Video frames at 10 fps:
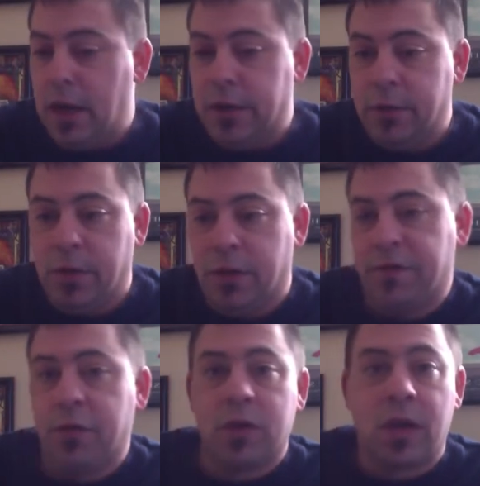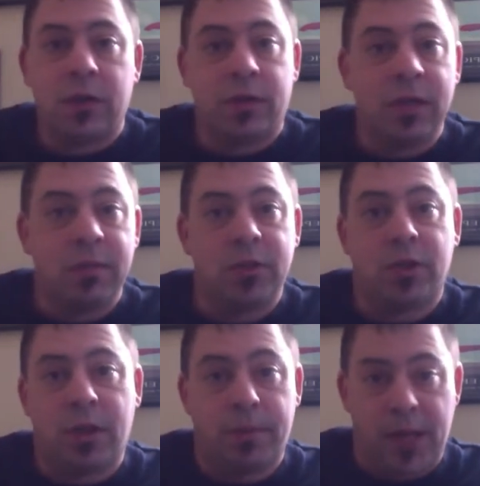you wanted a full-color image
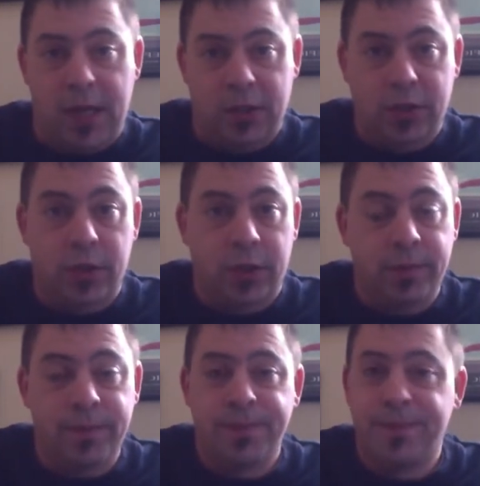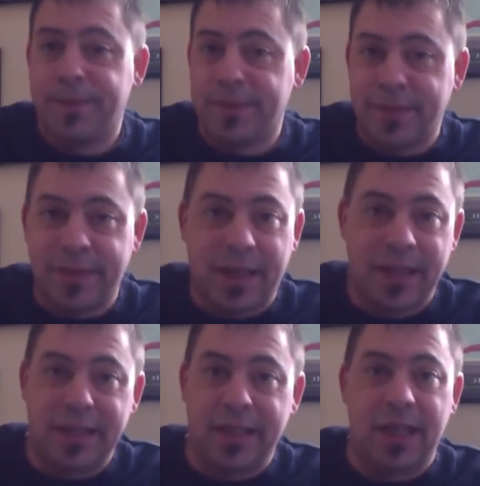on a black shirt,
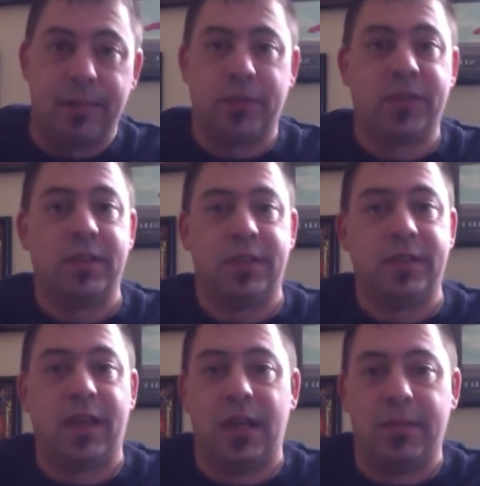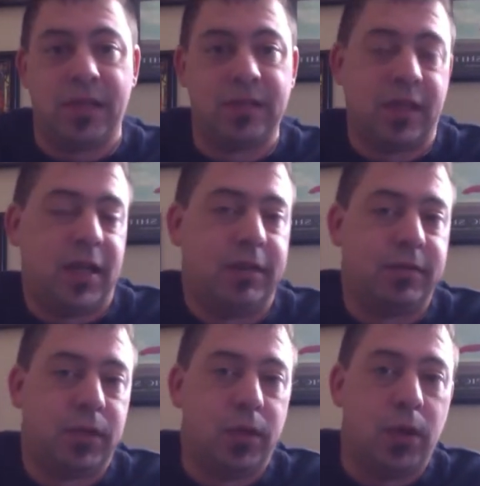99% of the time, that's going to have
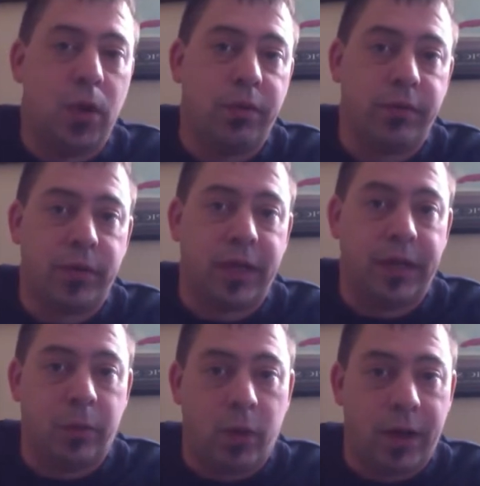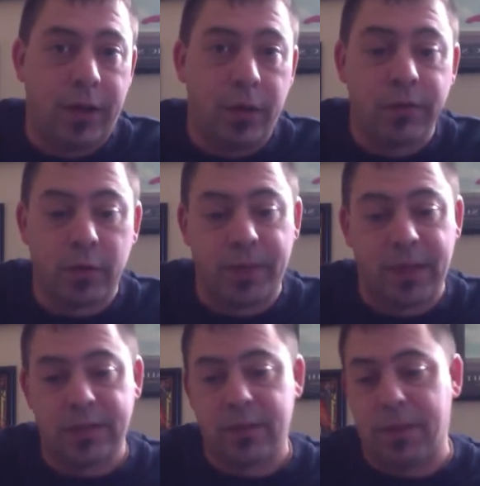to go over a white
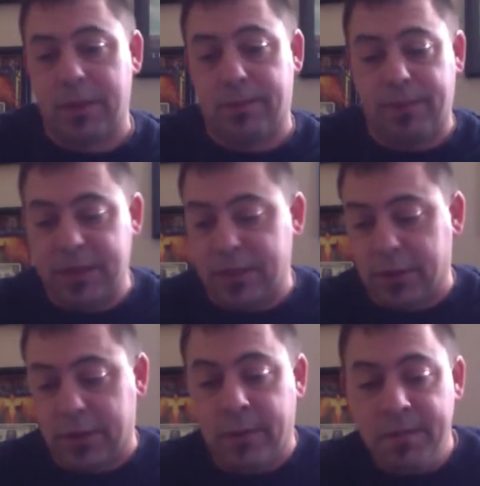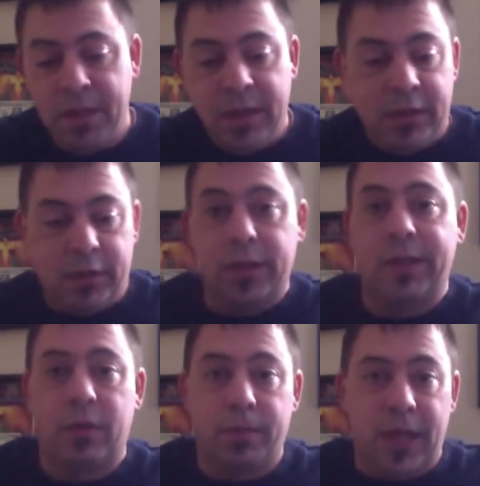overbase. So basically, you're going to
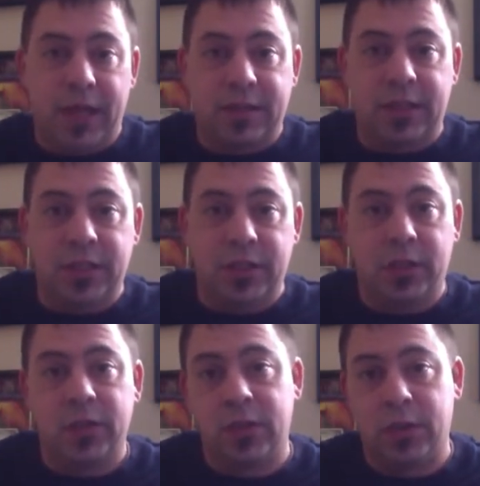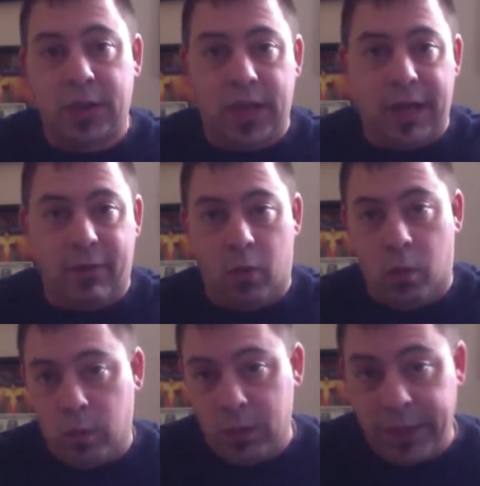have your black t-shirt, then you're going to have a
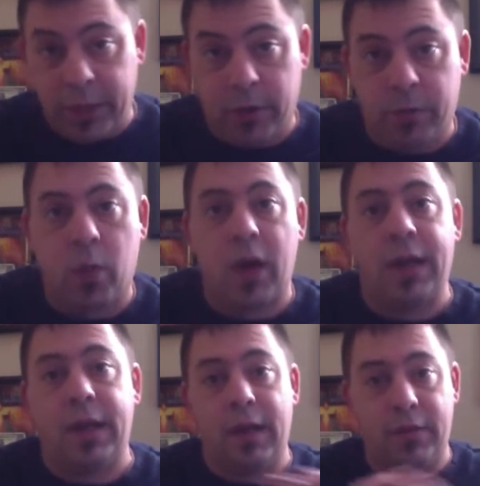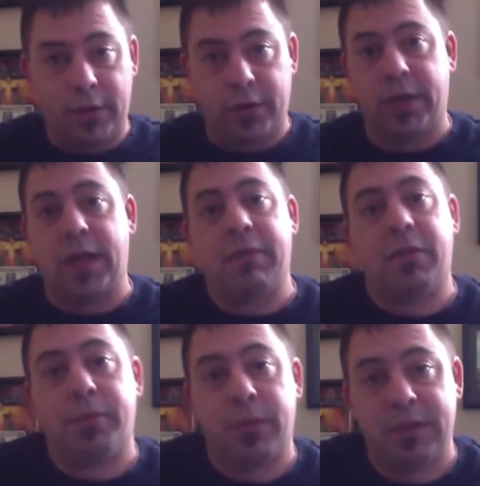layer of white, and then you're going to have the
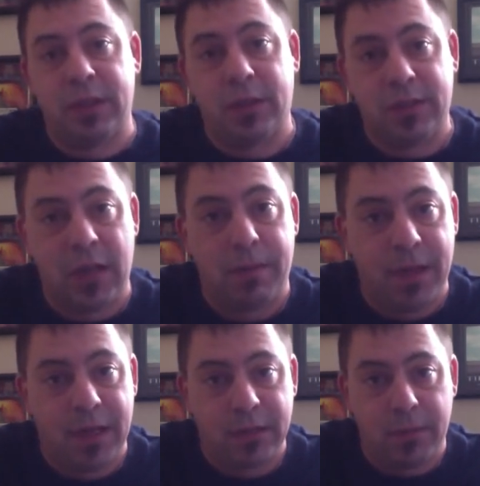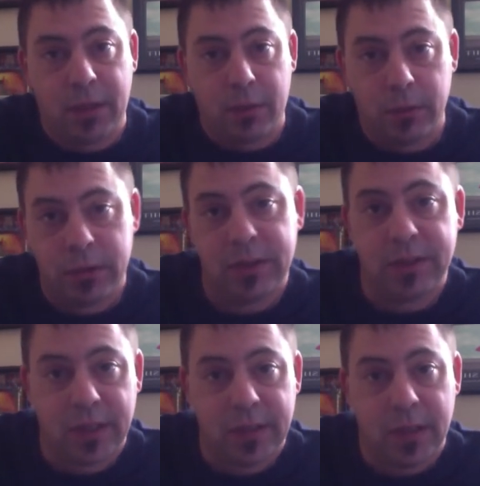printing on top of that to make it really
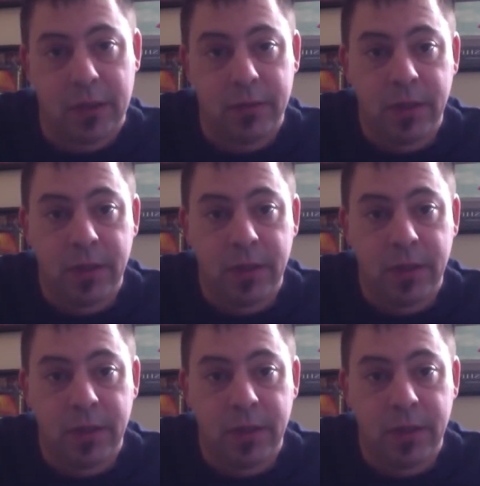stand out.